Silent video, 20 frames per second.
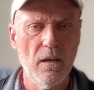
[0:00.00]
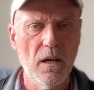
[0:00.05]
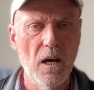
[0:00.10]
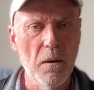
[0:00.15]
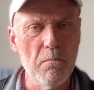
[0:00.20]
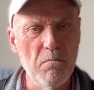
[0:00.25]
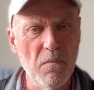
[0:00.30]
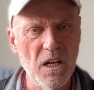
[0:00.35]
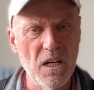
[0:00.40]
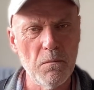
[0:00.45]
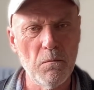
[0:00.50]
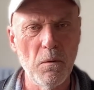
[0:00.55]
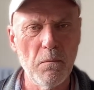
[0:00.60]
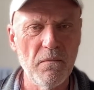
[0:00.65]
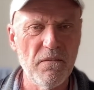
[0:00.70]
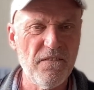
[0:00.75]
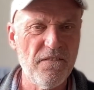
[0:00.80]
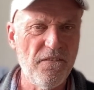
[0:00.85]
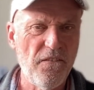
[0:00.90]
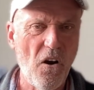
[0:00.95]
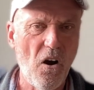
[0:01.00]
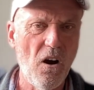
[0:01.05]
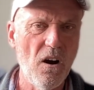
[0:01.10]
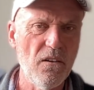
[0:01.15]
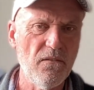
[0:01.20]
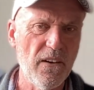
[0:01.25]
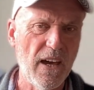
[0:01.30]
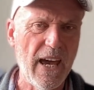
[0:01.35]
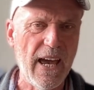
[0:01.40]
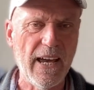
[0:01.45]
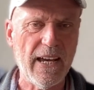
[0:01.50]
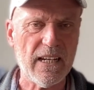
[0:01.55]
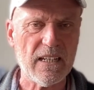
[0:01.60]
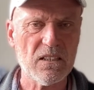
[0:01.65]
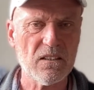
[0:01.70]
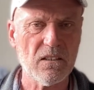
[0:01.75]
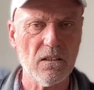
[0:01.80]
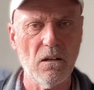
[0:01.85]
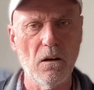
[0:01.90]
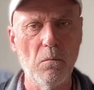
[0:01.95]
A minimum
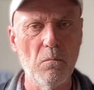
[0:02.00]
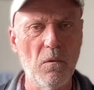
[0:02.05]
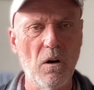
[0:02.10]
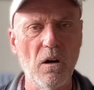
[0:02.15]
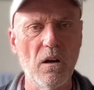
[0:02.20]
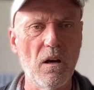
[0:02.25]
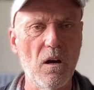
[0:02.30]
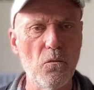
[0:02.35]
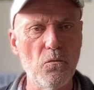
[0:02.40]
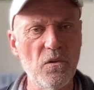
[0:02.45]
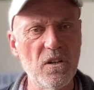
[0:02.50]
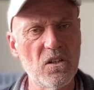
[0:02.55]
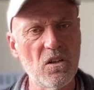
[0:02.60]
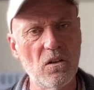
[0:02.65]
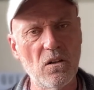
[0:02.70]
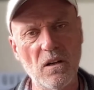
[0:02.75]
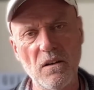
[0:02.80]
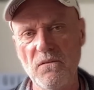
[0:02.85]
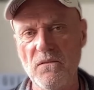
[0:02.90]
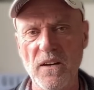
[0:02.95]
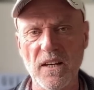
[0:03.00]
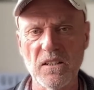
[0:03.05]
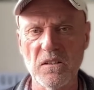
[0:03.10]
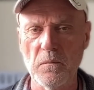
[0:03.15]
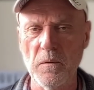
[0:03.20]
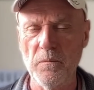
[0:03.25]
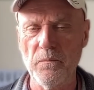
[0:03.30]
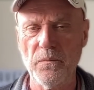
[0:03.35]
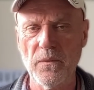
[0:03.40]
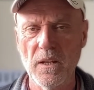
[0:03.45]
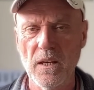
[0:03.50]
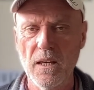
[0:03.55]
5x on my original investment,